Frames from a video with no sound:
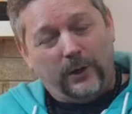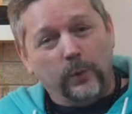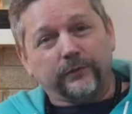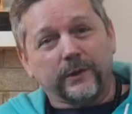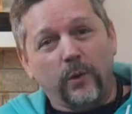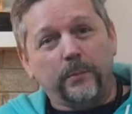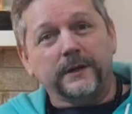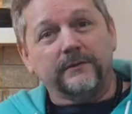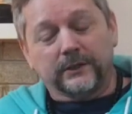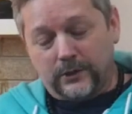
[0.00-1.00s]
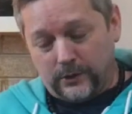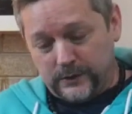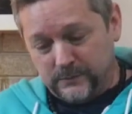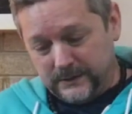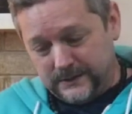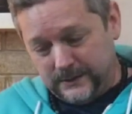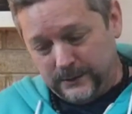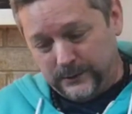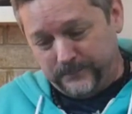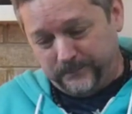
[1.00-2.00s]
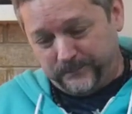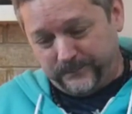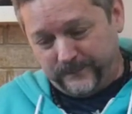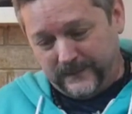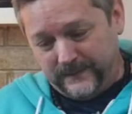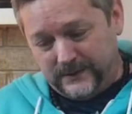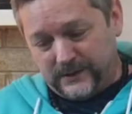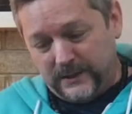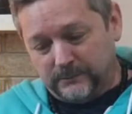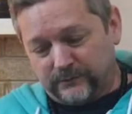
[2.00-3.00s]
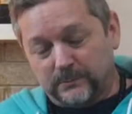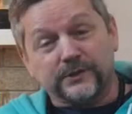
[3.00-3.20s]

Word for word: hopefully will be of encouragement to you. This comes from